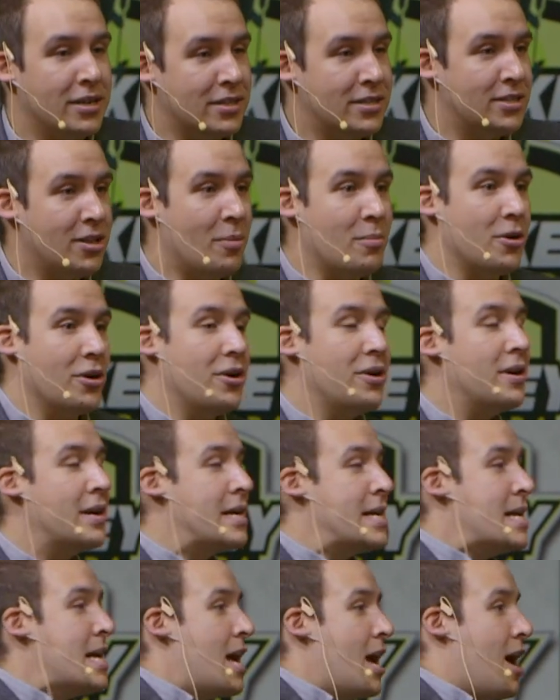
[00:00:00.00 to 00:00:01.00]
the summer
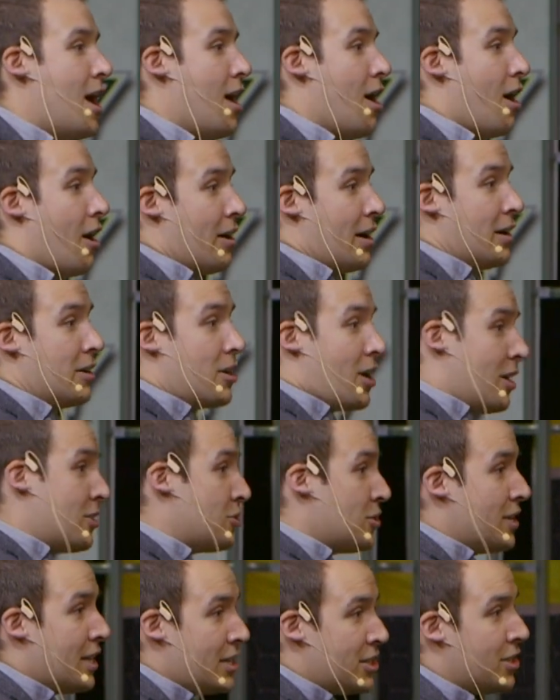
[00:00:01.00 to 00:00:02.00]
are in
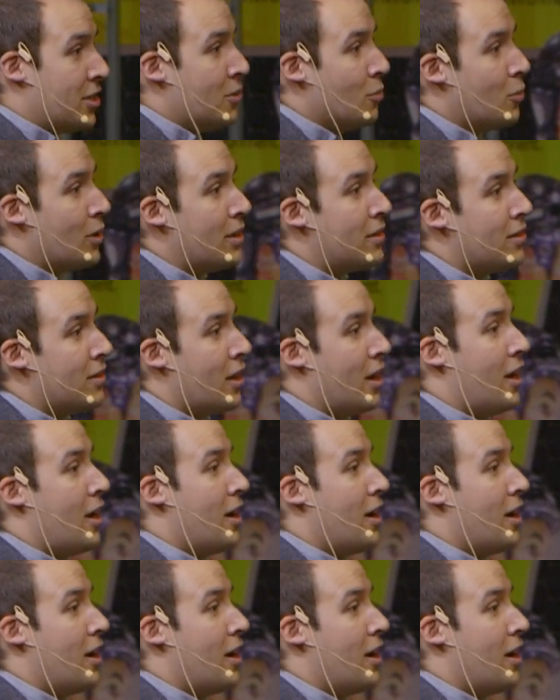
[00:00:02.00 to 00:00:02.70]
contradiction with